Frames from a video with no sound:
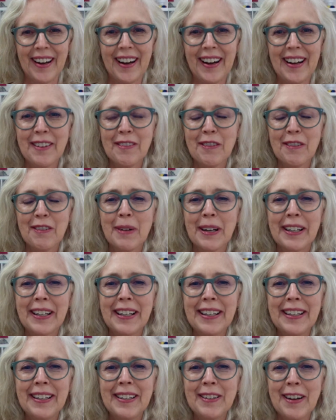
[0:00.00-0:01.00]
Hi,
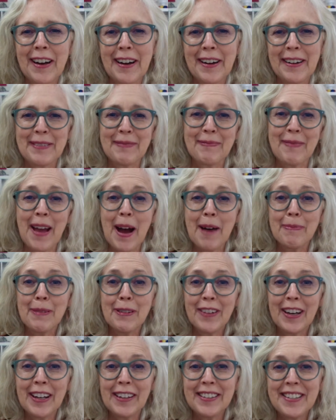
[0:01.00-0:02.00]
everybody. Happy
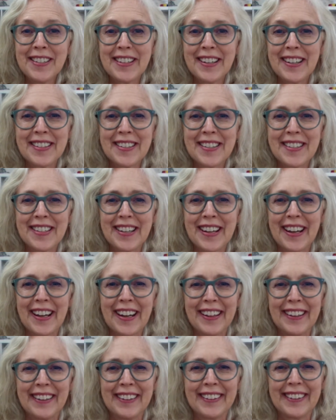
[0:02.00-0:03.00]
Valentine's
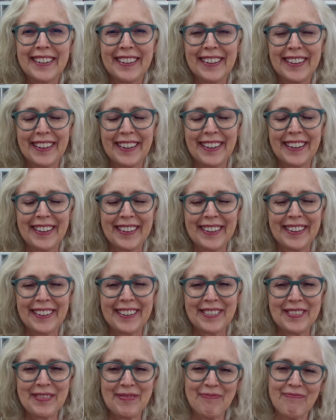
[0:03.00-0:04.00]
Day.
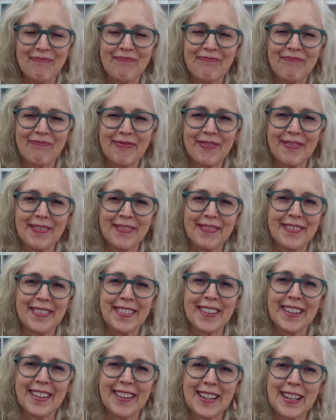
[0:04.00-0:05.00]
Um,
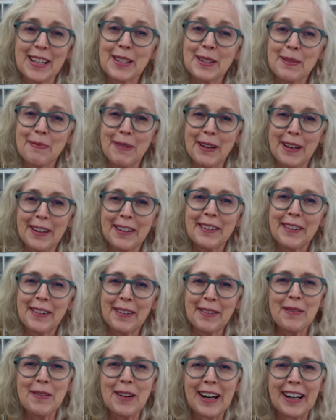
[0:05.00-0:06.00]
it's been a
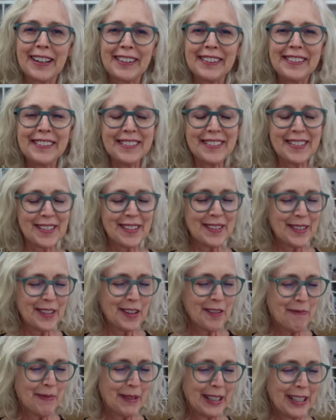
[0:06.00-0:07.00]
while since
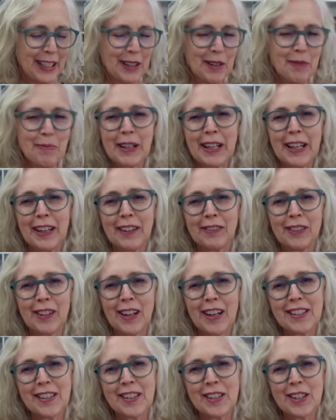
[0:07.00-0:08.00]
I've been here, but I have
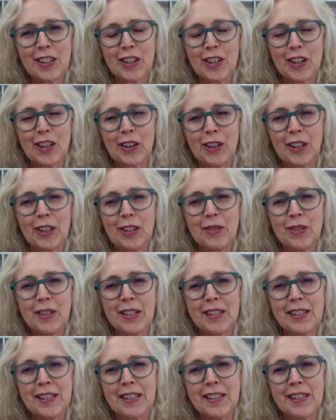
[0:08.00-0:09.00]
lots to show you.
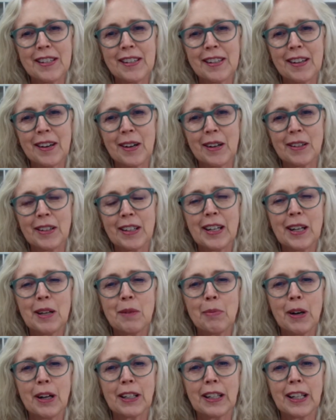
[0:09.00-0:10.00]
This is a knitting
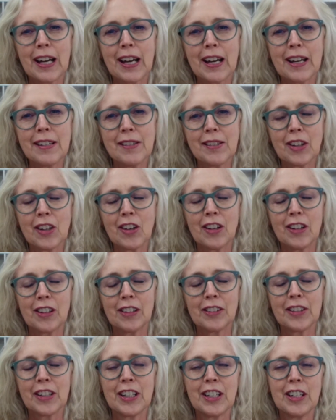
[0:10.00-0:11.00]
podcast
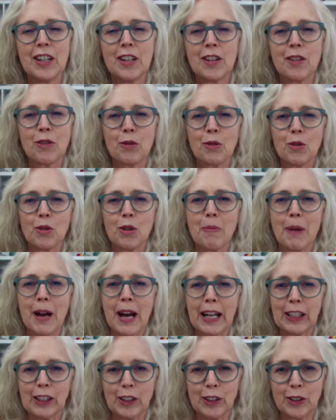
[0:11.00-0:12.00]
called Through the
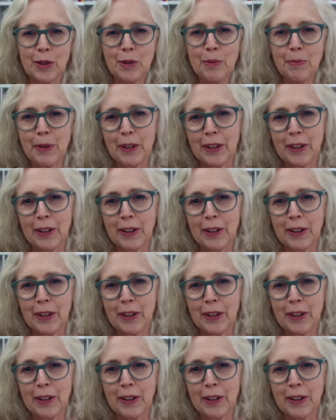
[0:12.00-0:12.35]
Back Loop,